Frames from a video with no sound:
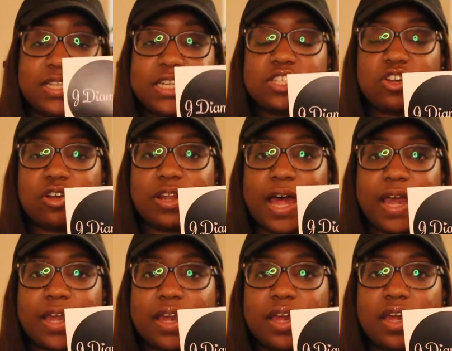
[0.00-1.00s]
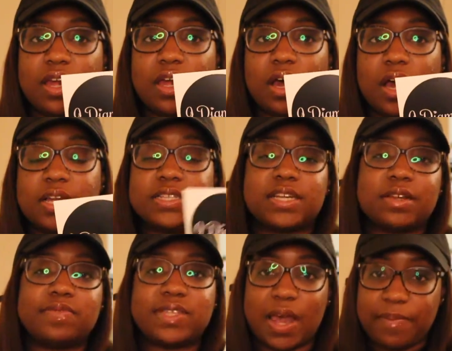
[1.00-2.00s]
These are like, instead
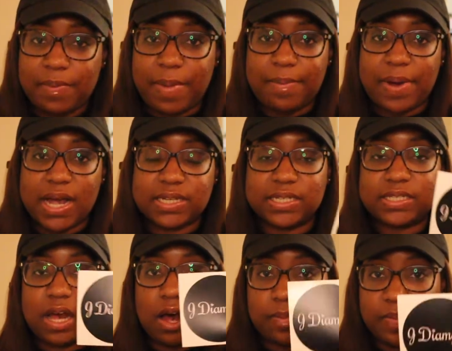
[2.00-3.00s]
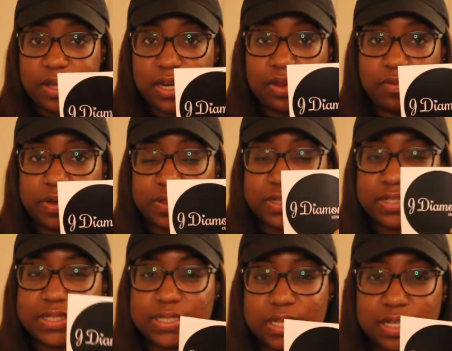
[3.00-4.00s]
of taping my boxes, I'll put it with the
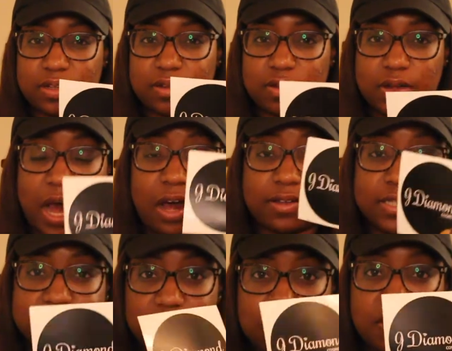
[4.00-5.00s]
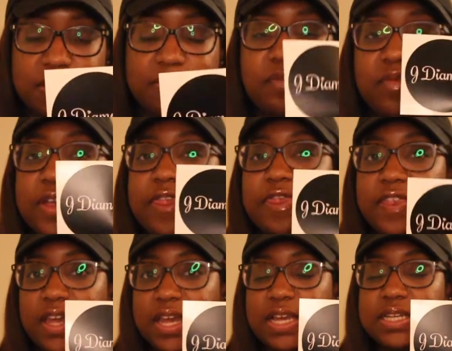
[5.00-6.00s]
seal, I'll seal them with
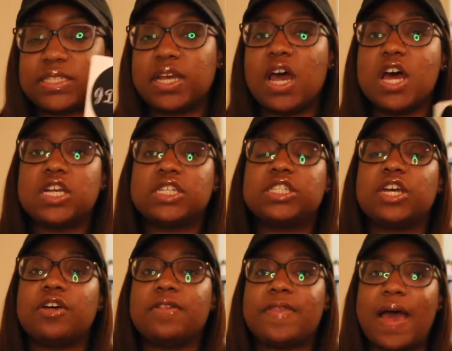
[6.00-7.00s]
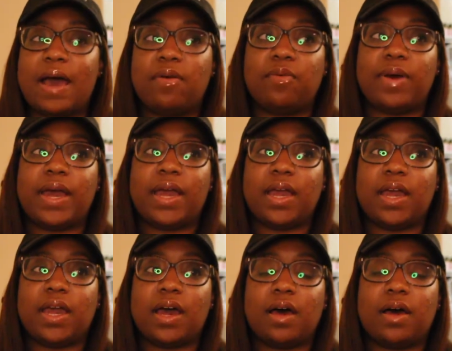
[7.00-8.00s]
these. So that
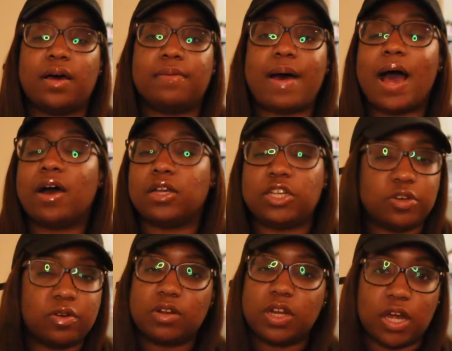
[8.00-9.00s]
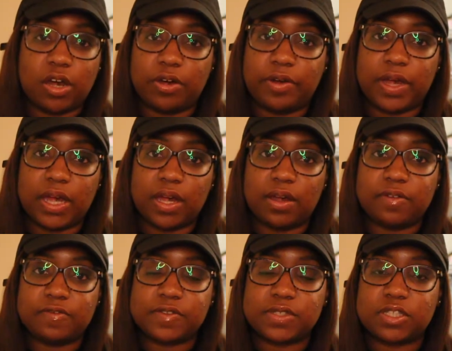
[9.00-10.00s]
way um, I, you'll know
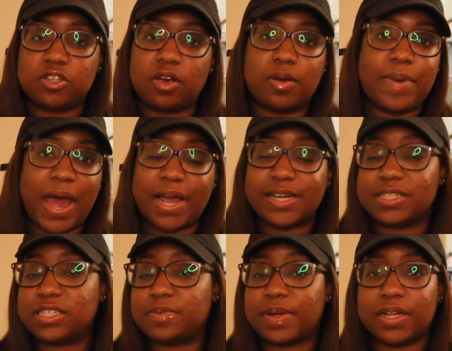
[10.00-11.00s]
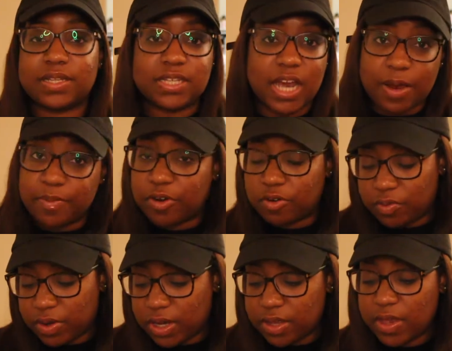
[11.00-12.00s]
if your package has been tampered
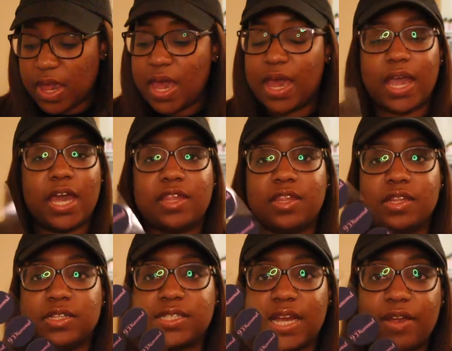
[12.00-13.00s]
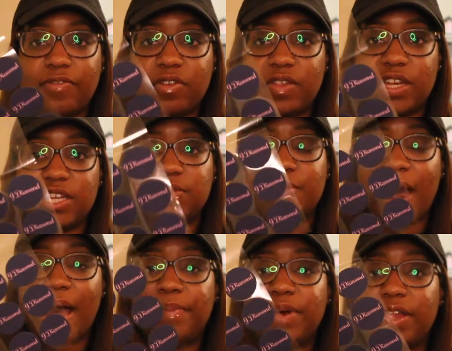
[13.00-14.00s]
with. And same for these, but
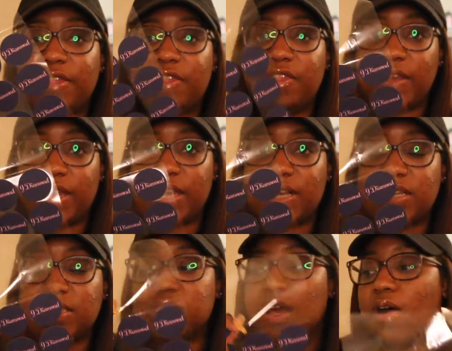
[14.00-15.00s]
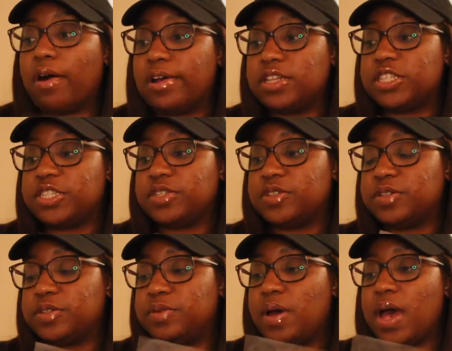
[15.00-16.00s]
I put these
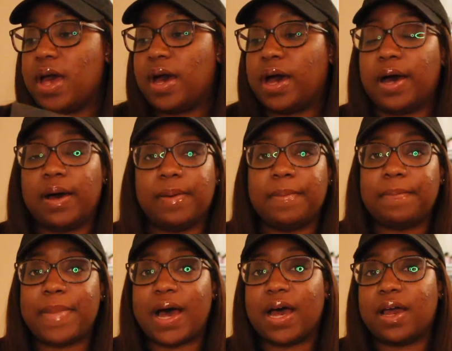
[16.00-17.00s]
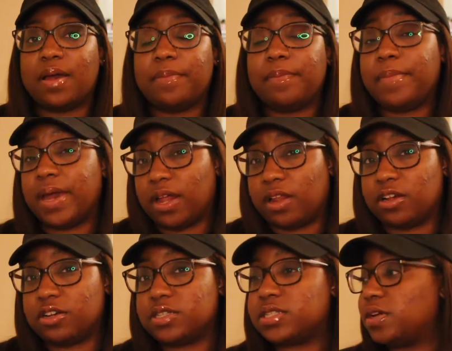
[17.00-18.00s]
onto um, my
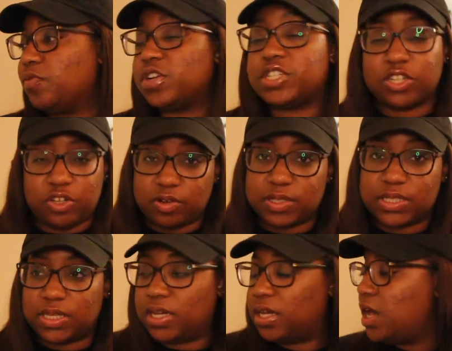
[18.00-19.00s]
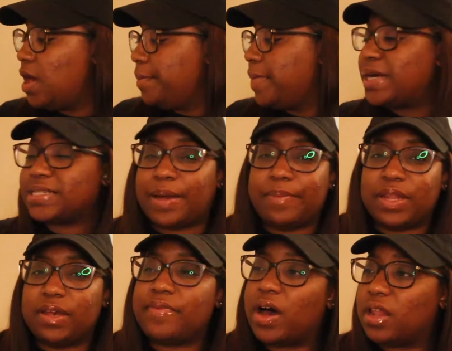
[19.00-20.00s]
mailers, which you'll see because I
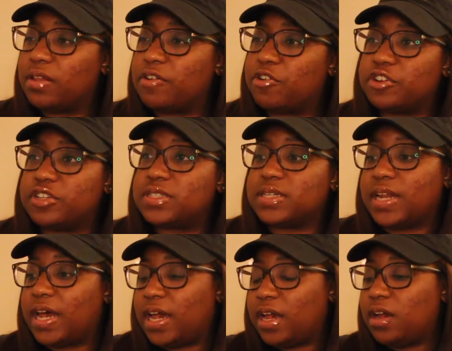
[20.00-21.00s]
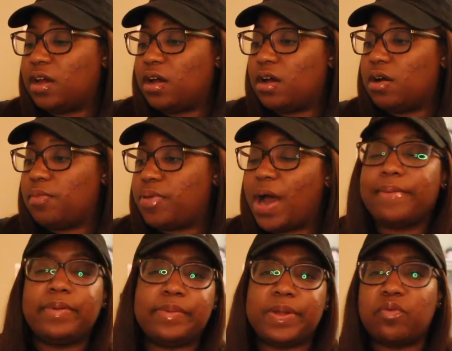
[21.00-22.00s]
believe all orders today
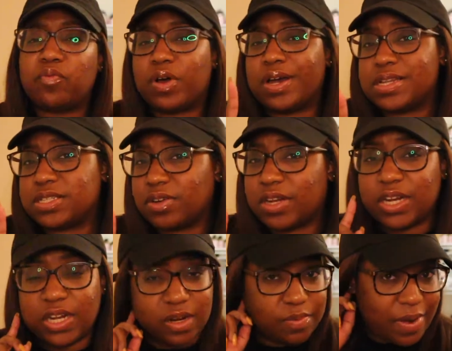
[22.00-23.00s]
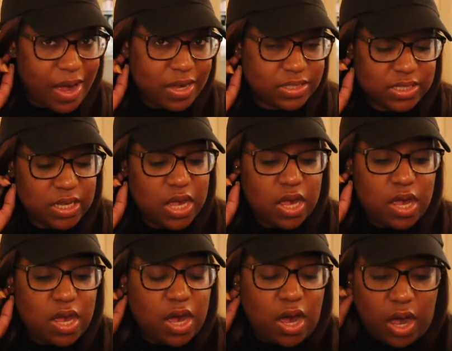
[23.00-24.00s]
probably one is going to need a box
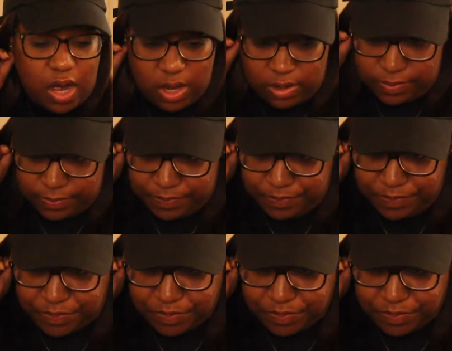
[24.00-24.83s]
um,